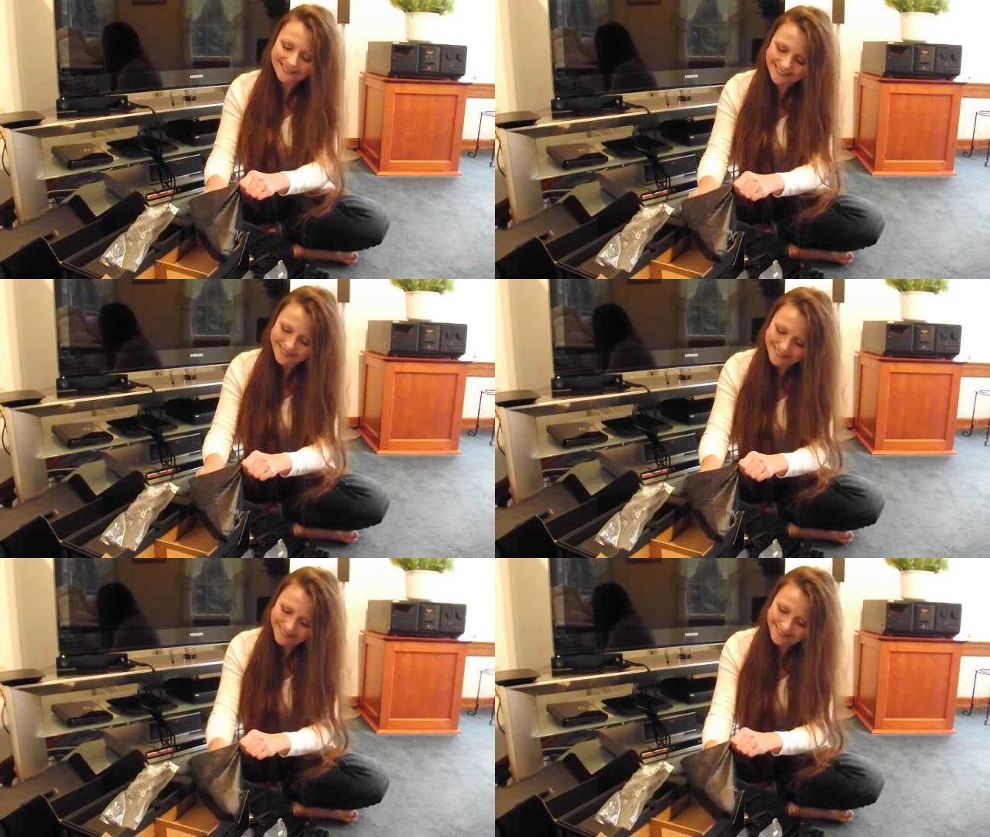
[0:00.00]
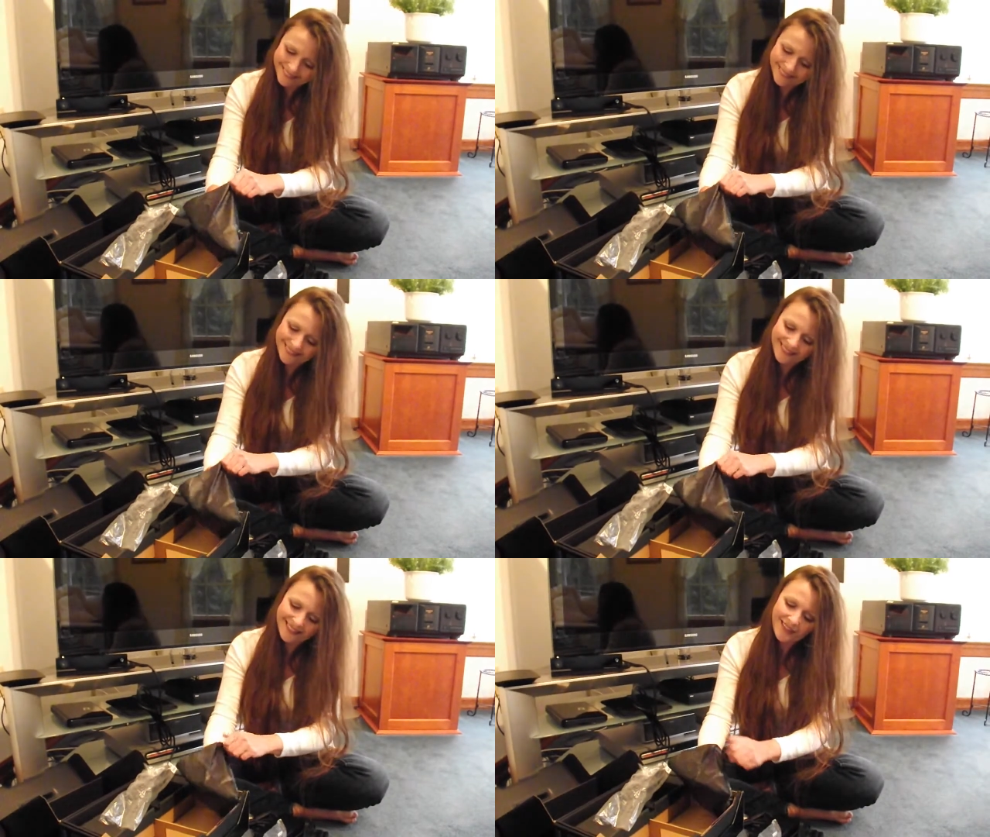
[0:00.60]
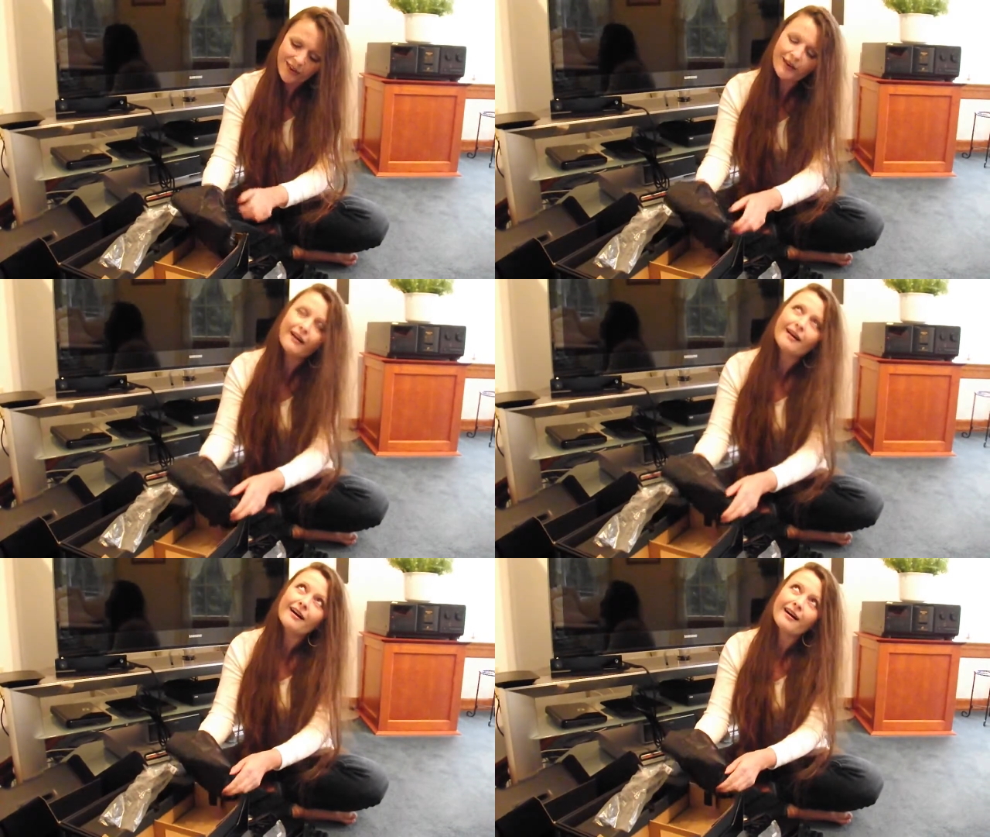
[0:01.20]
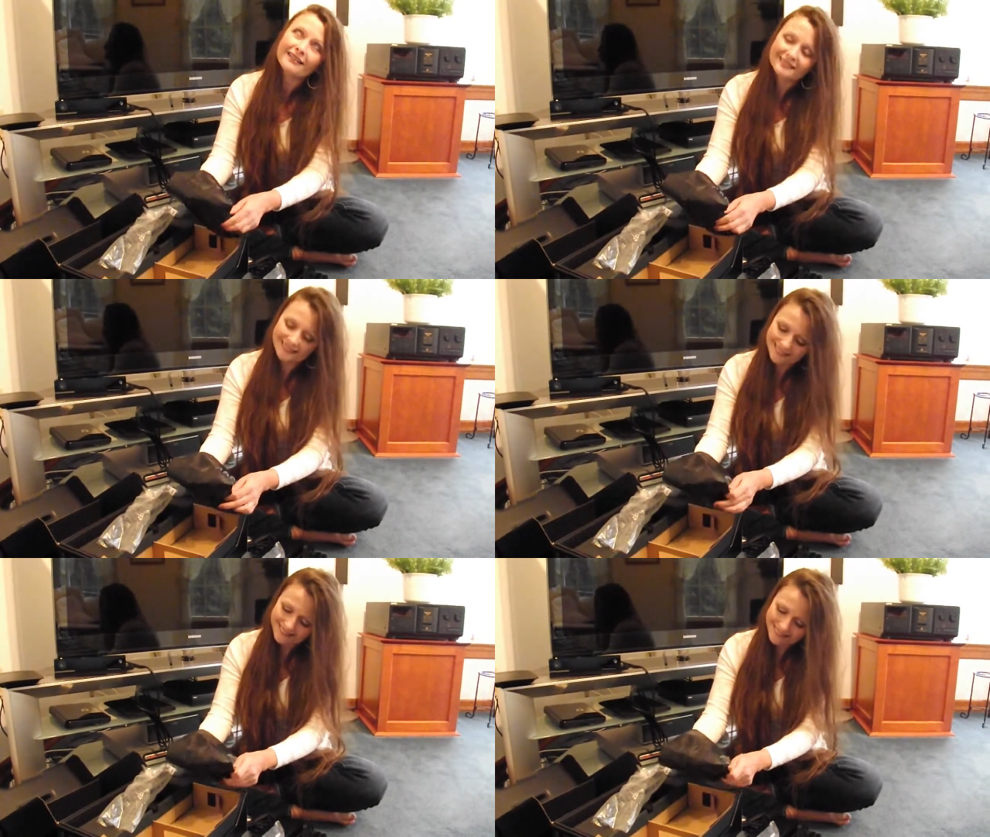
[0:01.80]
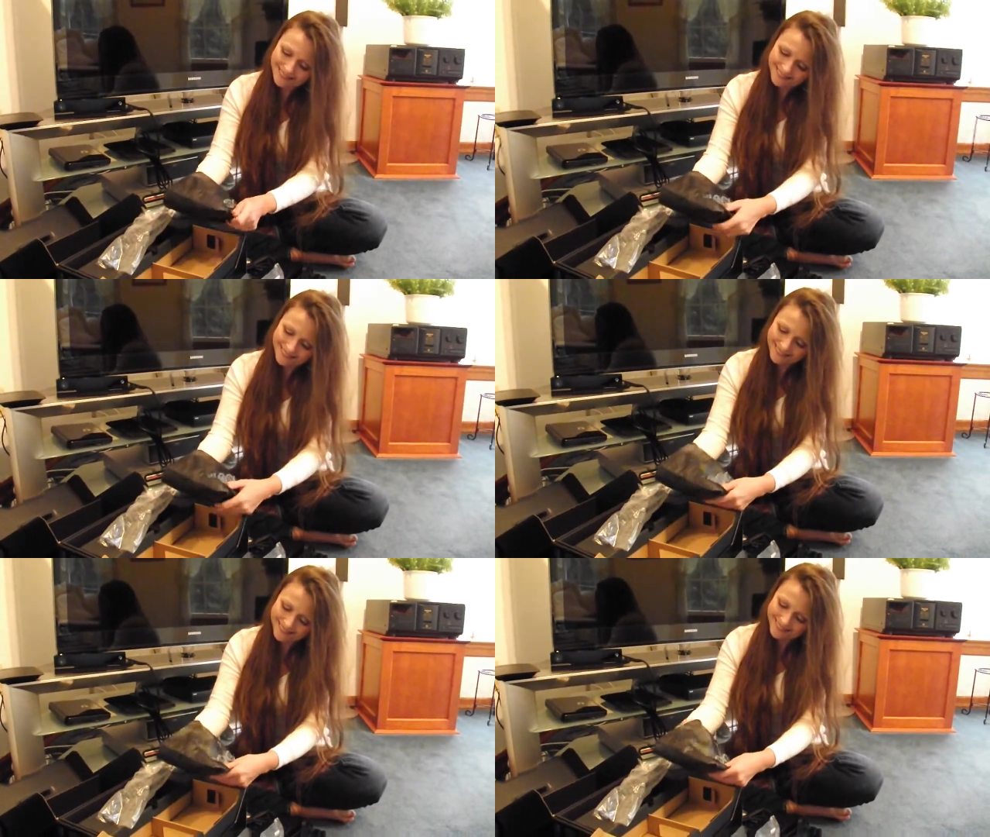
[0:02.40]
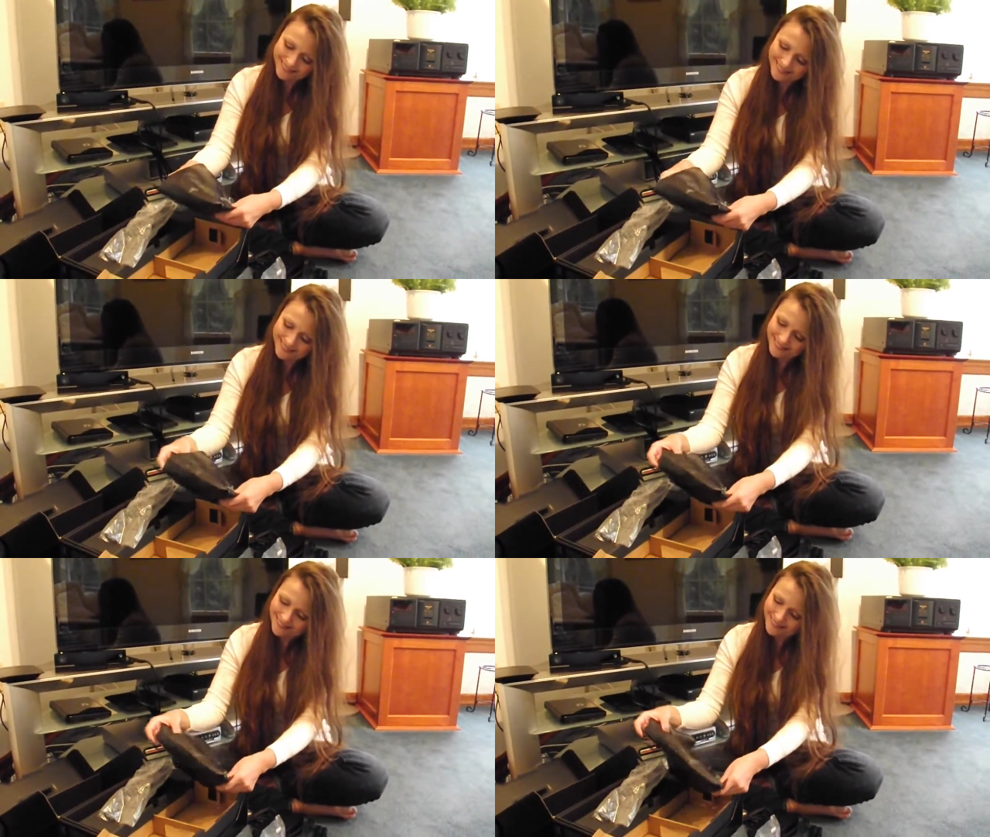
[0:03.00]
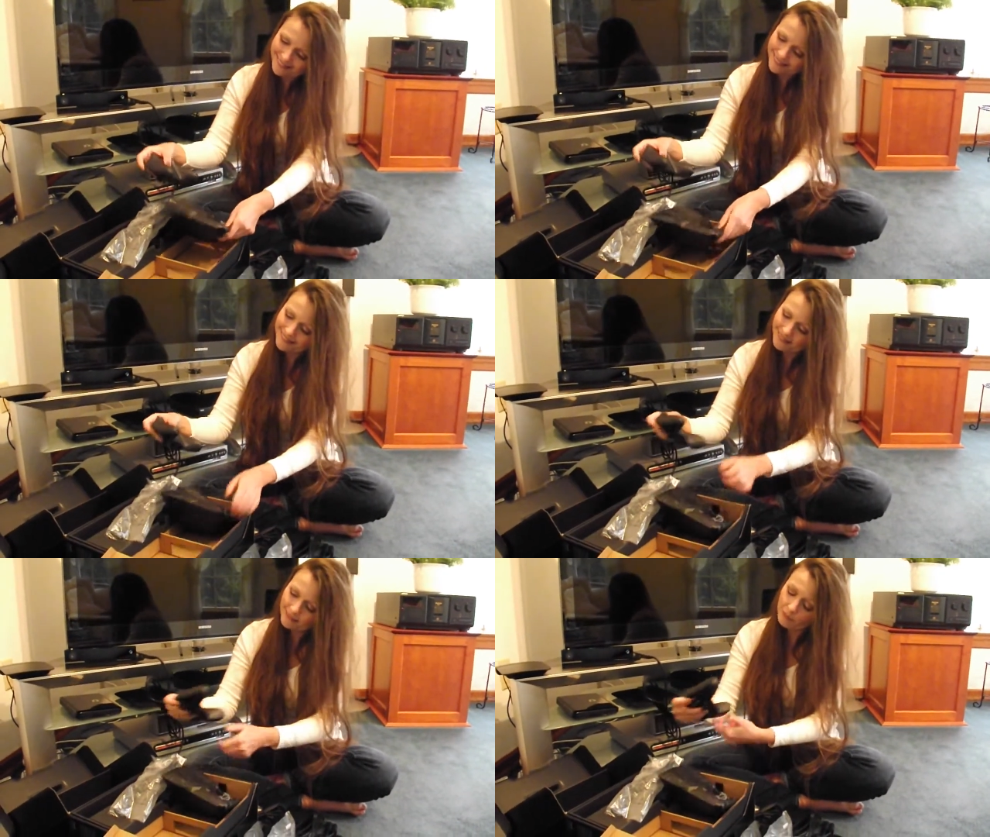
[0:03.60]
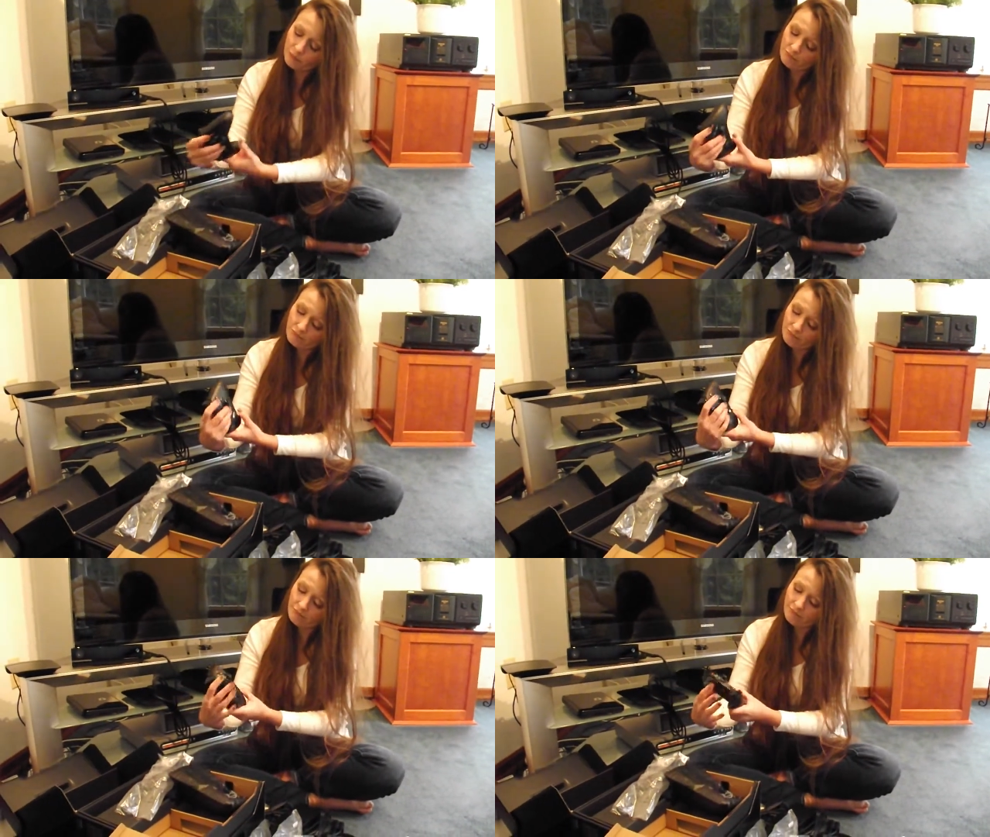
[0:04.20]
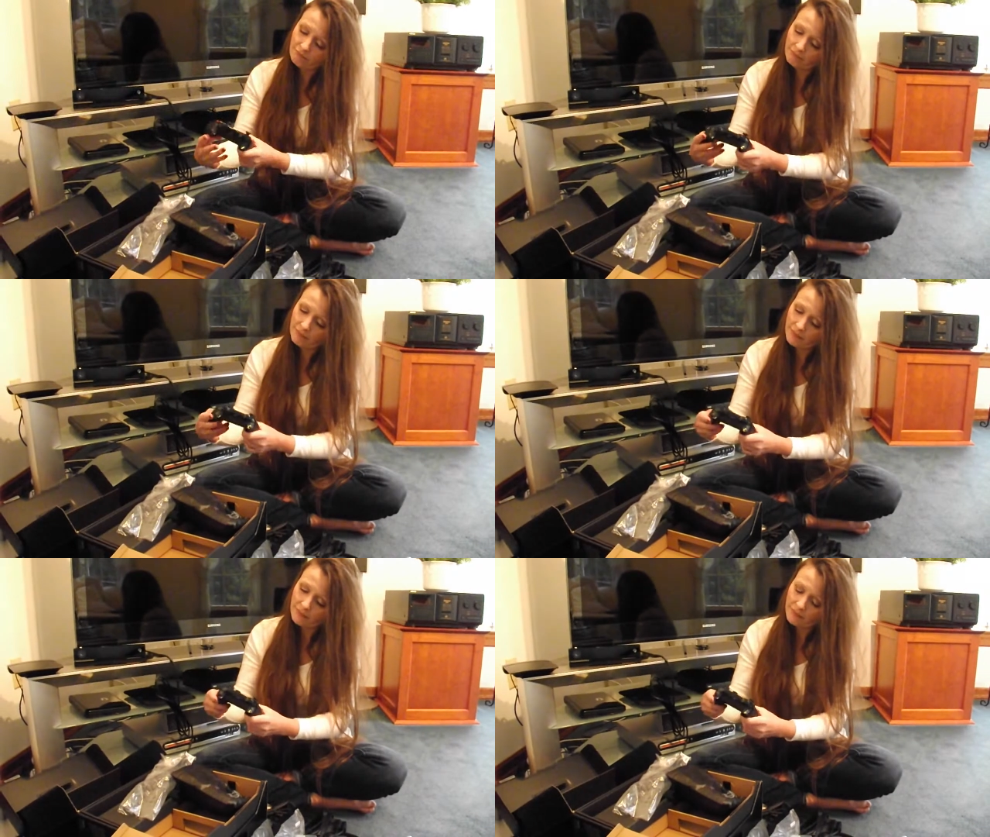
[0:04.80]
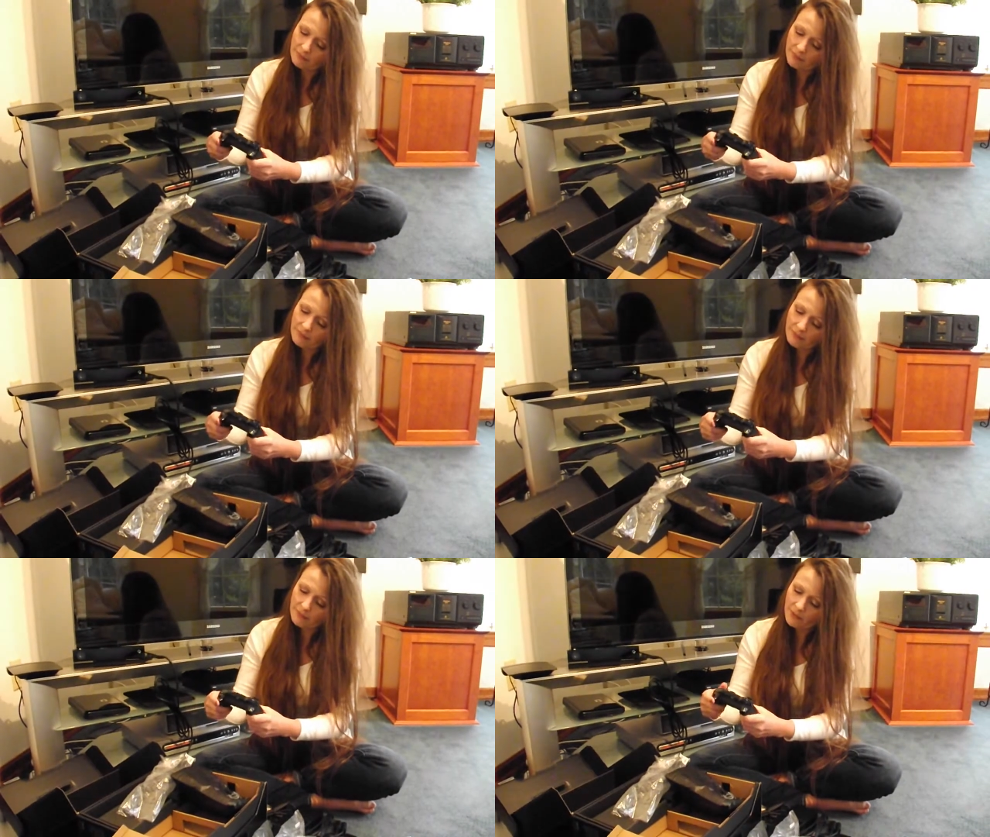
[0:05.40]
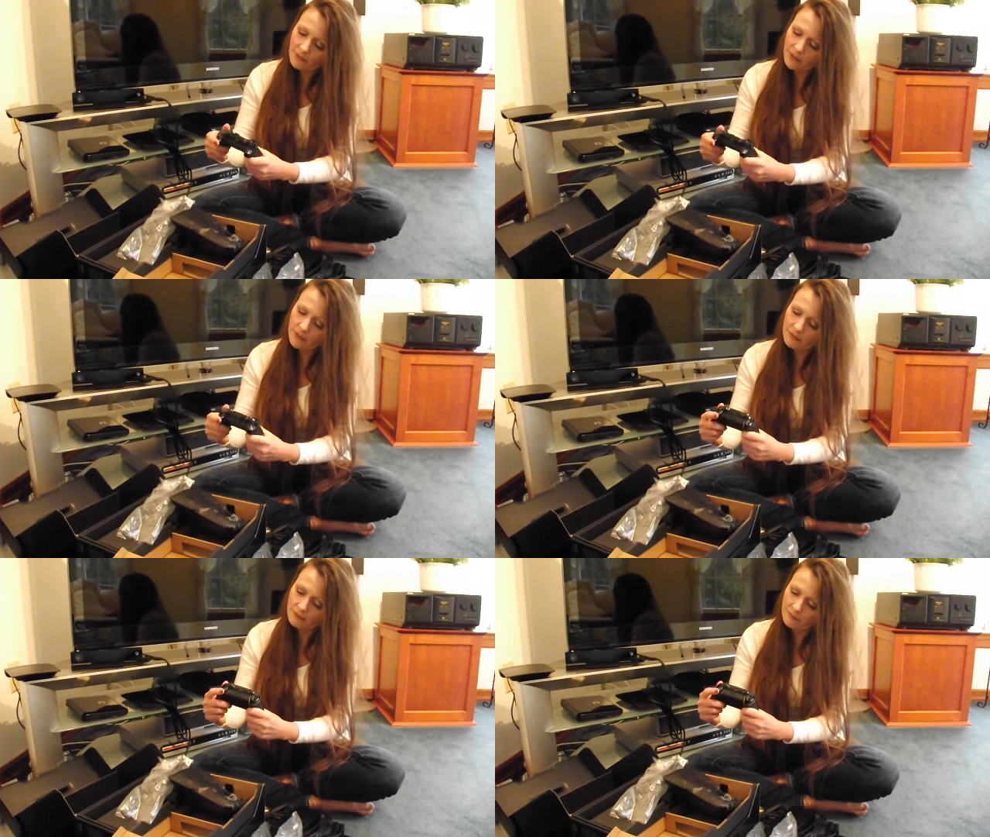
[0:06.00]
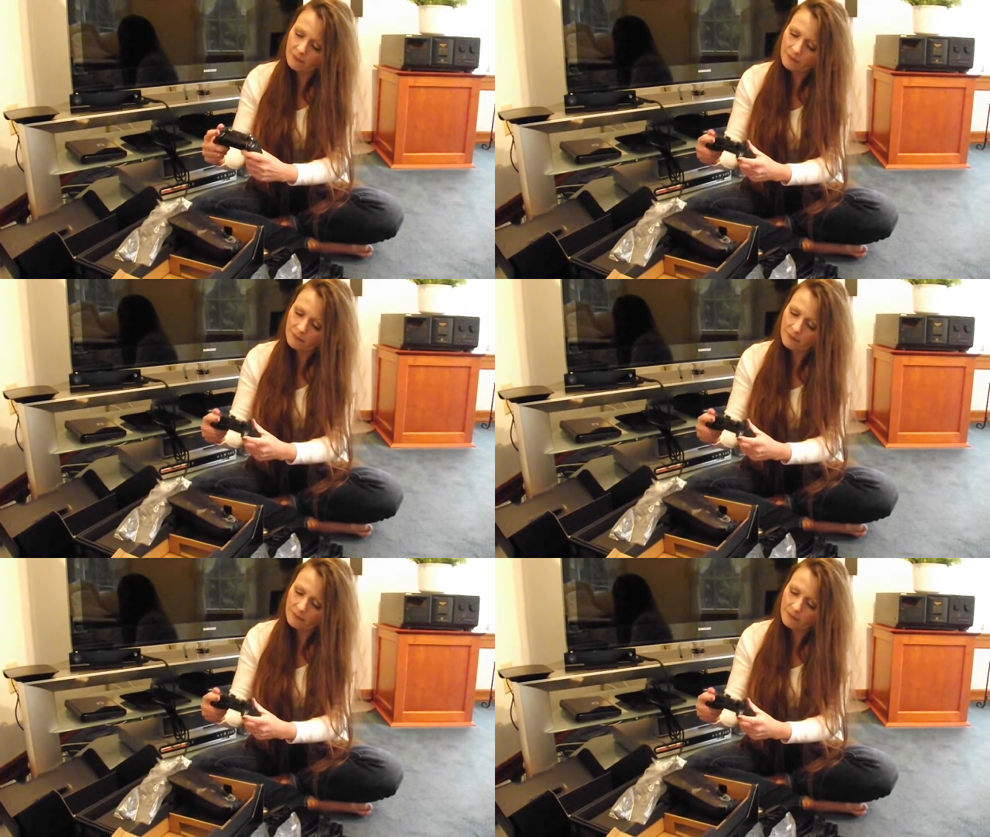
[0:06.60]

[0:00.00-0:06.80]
[no speech]